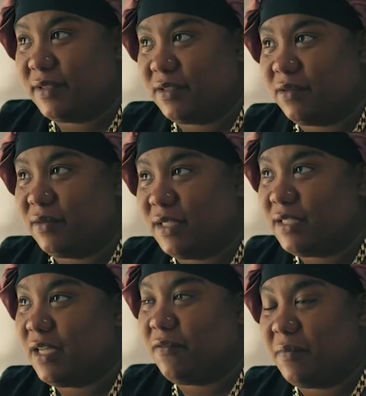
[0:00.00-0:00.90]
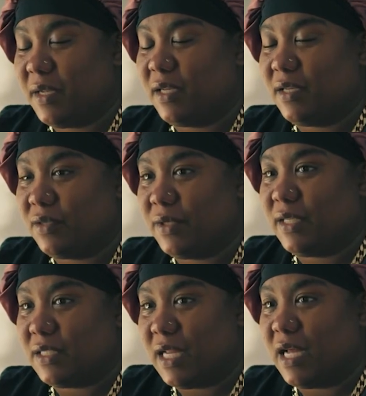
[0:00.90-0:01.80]
So he saved me with
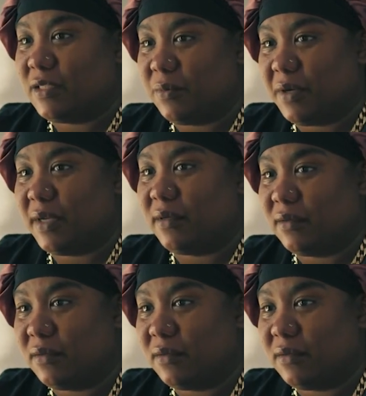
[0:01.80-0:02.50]
his last breath.